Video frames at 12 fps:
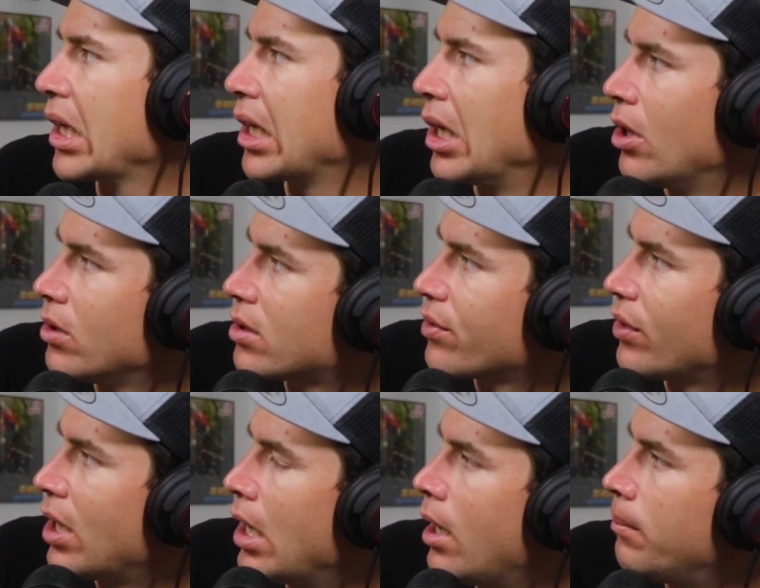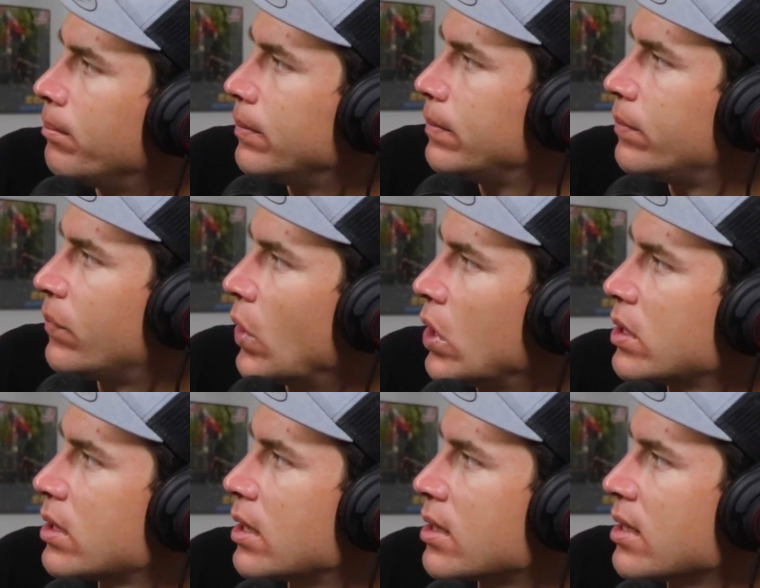goes from
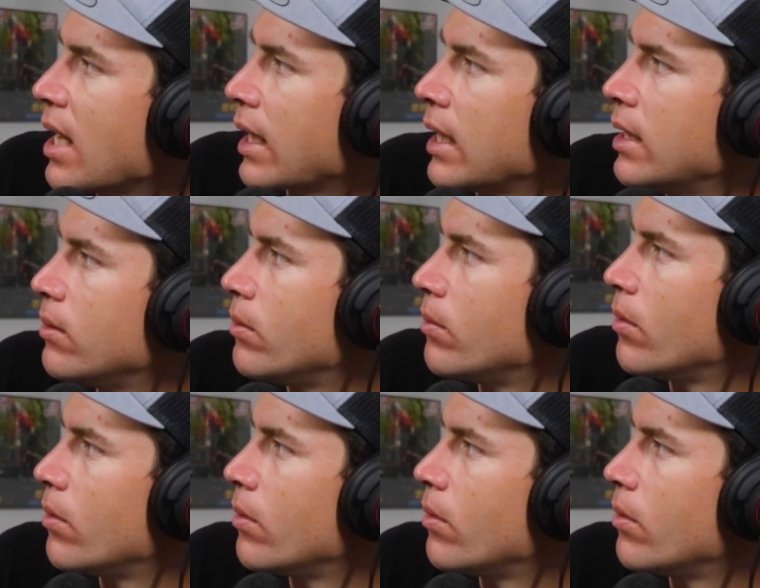first to second